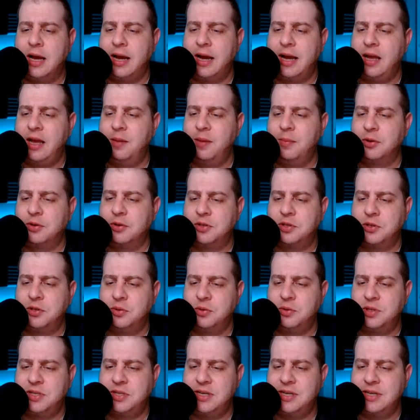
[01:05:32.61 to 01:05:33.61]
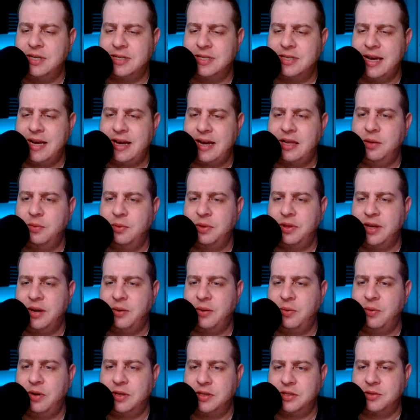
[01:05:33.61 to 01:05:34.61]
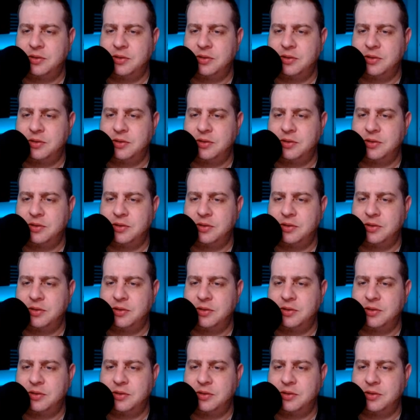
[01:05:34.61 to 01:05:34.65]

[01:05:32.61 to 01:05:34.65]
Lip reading: able to see exactly what that was.